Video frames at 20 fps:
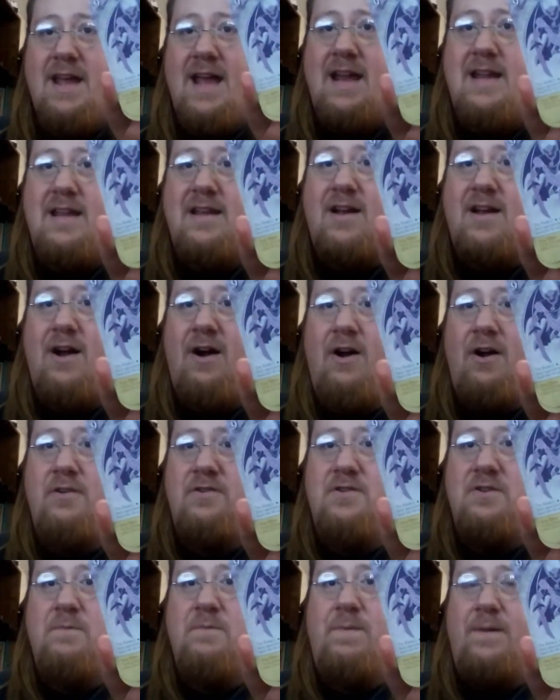any
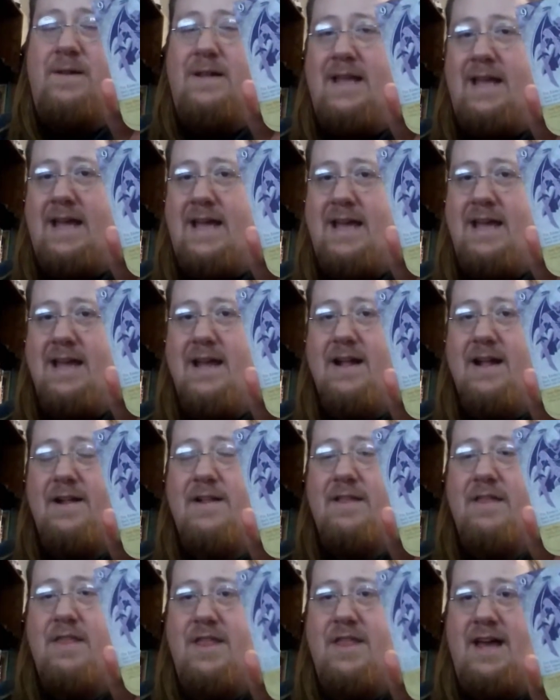card you play
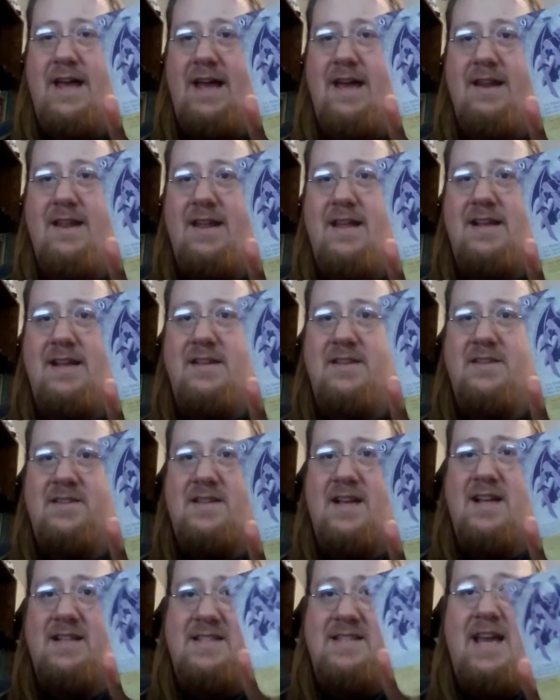that
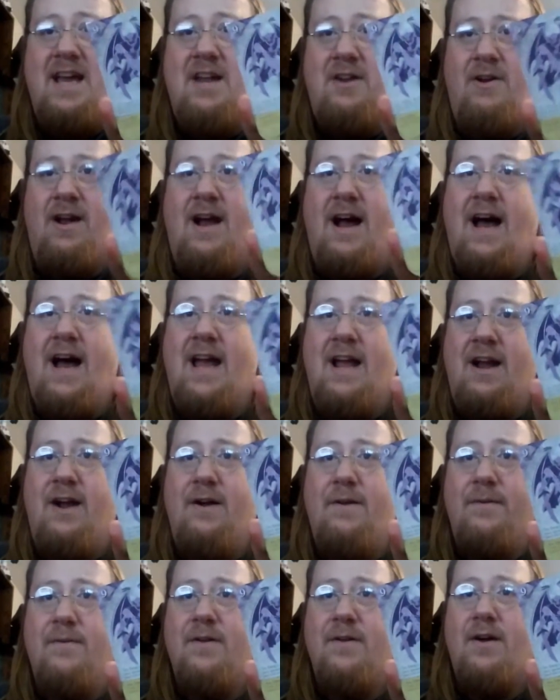is a 10 or
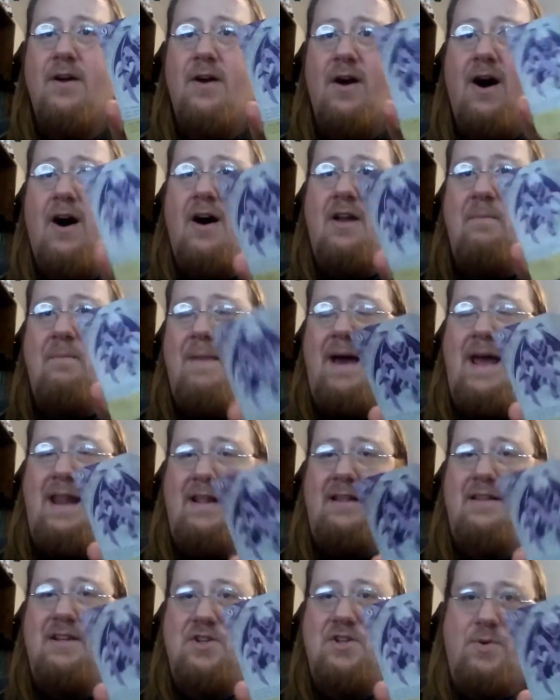higher
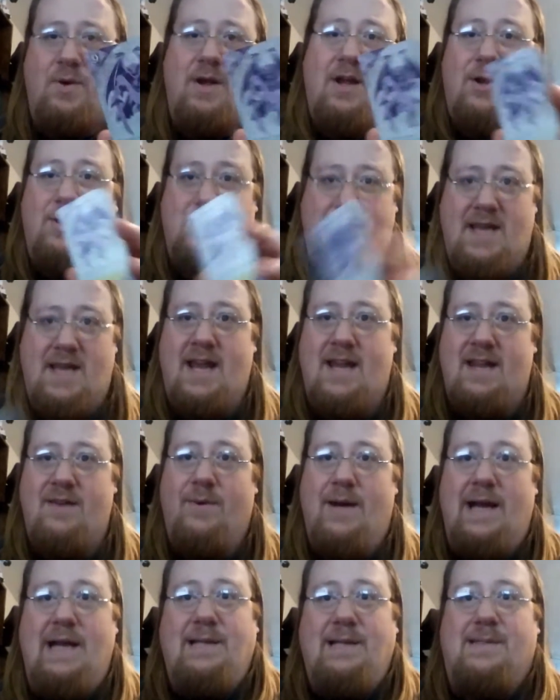automatically triggers
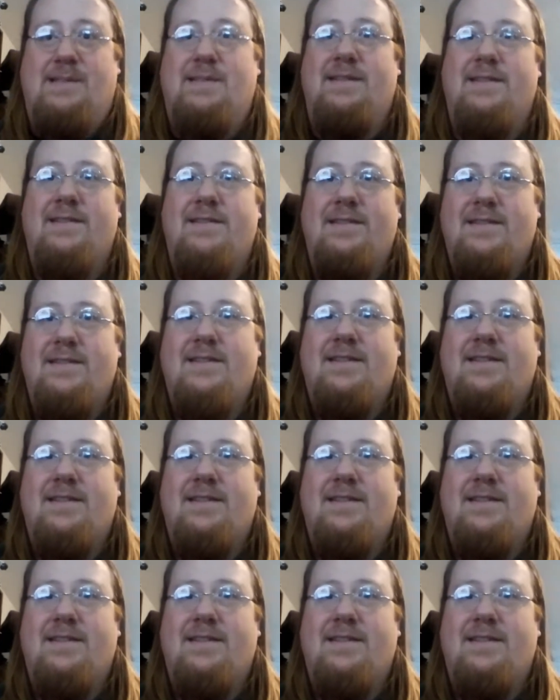anyways.